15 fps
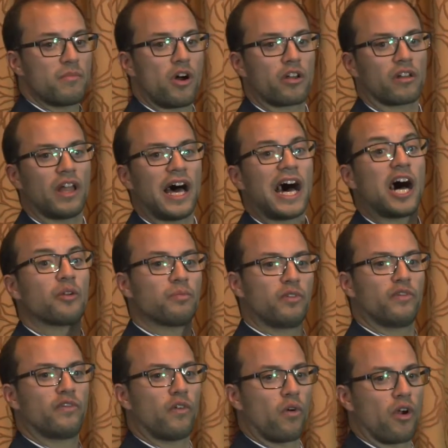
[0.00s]
model
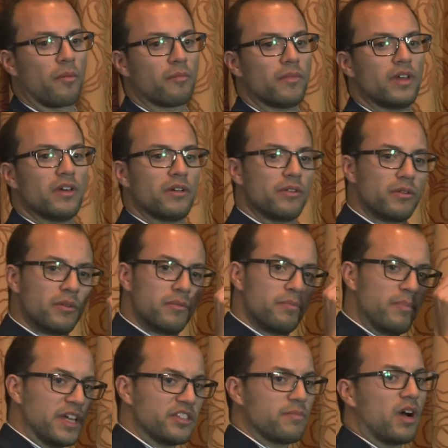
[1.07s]
outperform
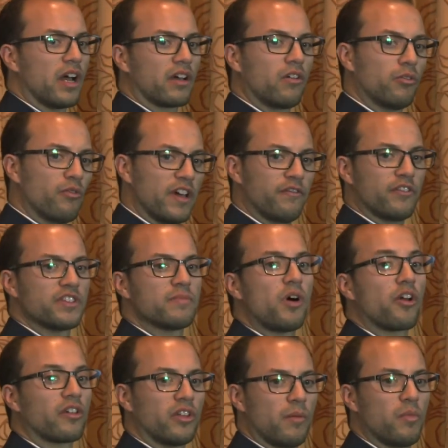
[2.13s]
benchmark or reference
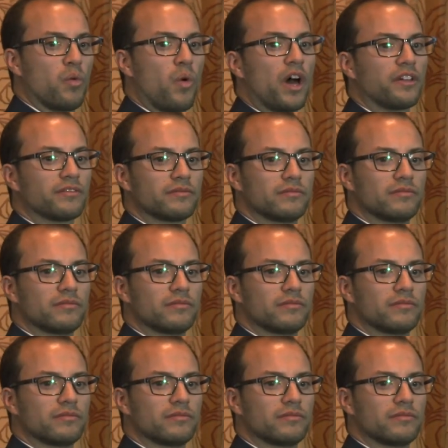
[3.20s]
model number 1.